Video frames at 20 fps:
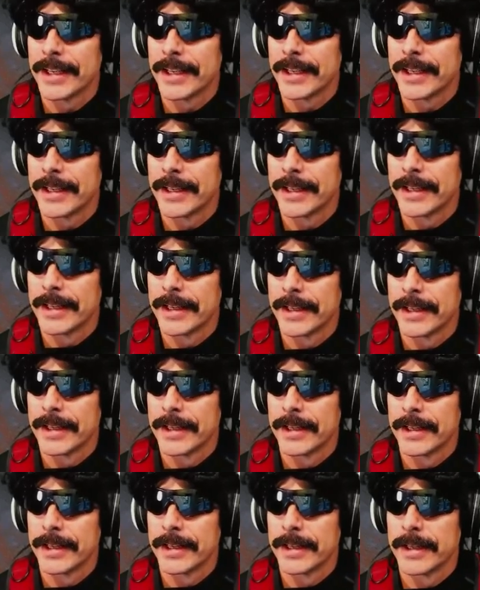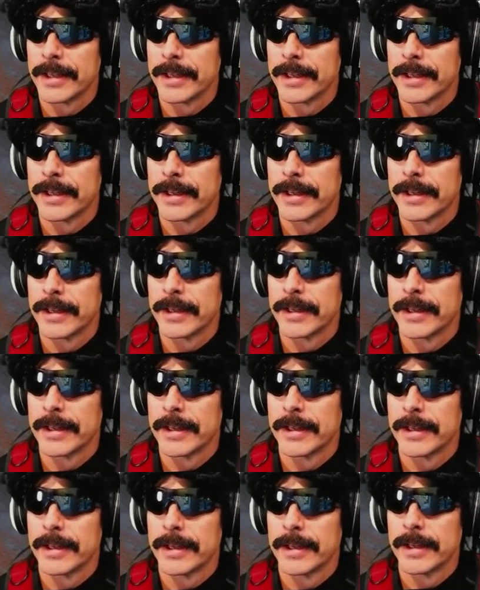
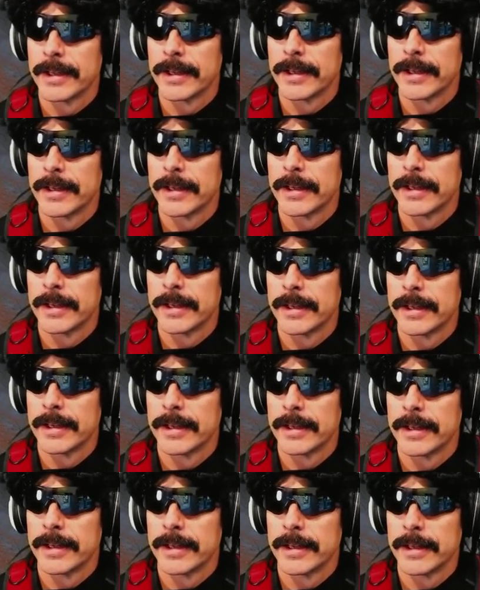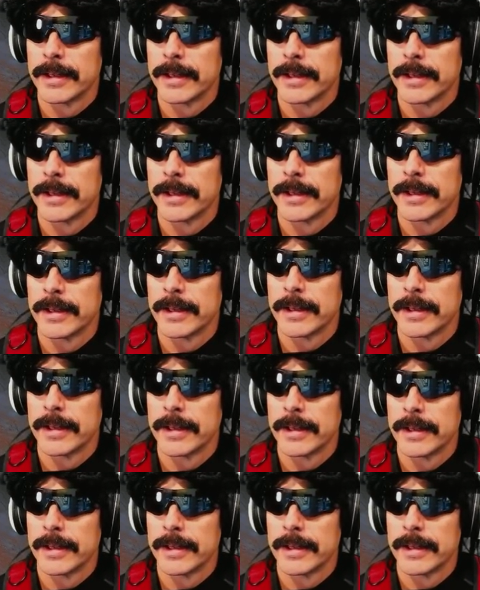
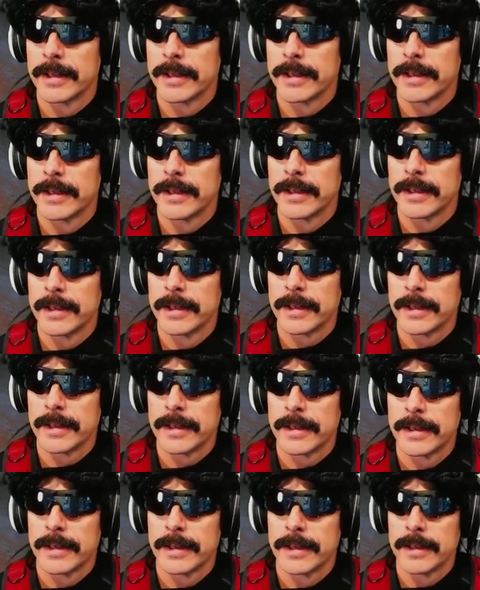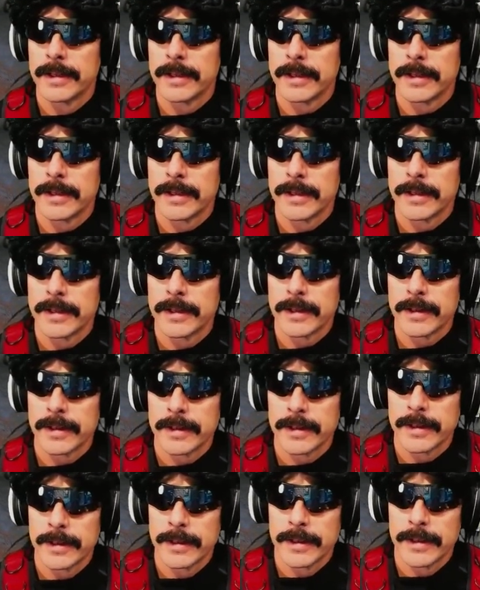
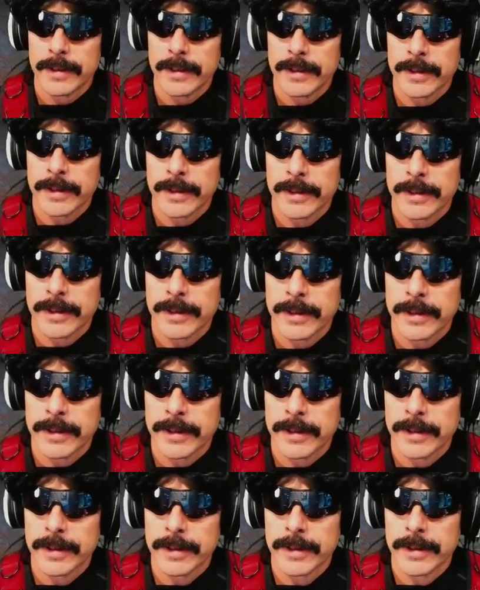(no one is talking)